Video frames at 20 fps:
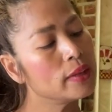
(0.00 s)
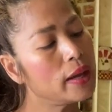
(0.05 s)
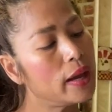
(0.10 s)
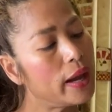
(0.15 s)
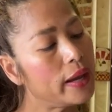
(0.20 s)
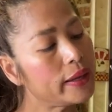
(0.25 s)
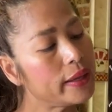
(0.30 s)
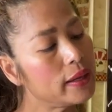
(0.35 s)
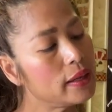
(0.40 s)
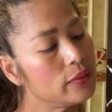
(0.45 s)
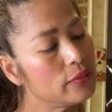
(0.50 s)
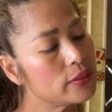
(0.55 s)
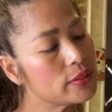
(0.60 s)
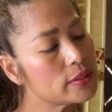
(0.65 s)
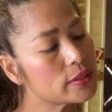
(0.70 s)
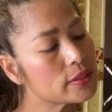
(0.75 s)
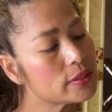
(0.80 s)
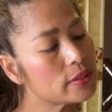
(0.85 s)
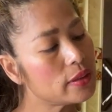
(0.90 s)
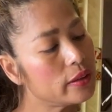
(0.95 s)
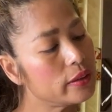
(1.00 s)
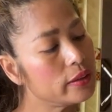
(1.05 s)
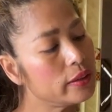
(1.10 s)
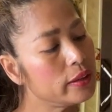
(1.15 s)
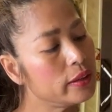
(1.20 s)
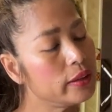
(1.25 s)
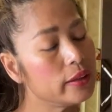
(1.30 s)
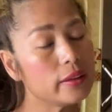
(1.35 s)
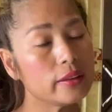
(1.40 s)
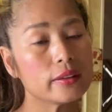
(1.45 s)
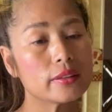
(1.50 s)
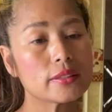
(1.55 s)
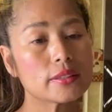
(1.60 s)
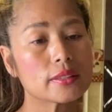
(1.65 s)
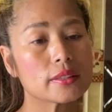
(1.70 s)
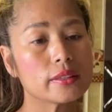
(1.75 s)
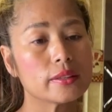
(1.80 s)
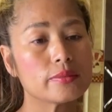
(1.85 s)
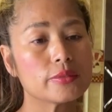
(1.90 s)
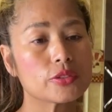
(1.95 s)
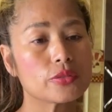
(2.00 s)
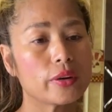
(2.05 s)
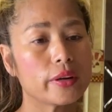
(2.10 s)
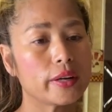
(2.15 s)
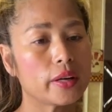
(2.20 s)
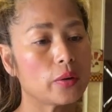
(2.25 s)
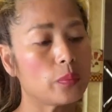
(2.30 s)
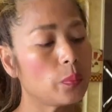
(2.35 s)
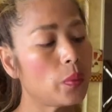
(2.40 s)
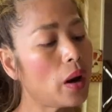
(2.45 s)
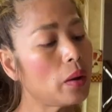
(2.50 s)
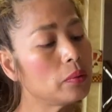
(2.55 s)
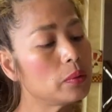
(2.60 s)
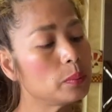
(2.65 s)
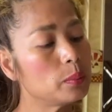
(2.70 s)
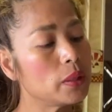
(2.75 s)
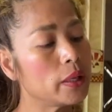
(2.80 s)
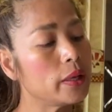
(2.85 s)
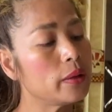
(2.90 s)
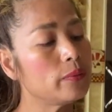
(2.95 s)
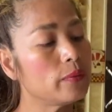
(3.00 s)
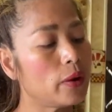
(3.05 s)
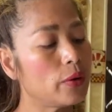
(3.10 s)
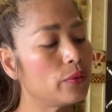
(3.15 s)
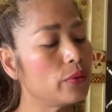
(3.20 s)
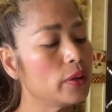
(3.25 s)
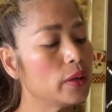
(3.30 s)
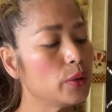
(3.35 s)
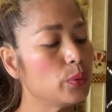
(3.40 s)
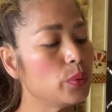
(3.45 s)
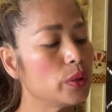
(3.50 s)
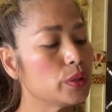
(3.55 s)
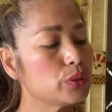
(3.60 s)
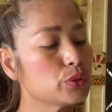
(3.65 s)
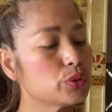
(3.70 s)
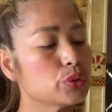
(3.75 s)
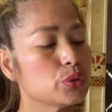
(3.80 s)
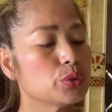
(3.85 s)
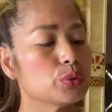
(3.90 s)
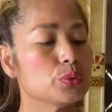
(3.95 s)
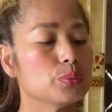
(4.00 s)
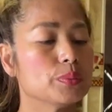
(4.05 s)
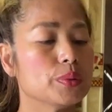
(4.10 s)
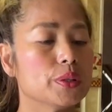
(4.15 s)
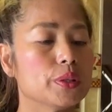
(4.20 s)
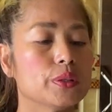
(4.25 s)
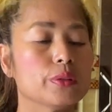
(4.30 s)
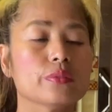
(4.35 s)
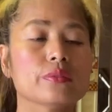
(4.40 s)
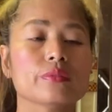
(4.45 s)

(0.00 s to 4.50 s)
I can even start eating these leaves right now, probably, if I really want to, but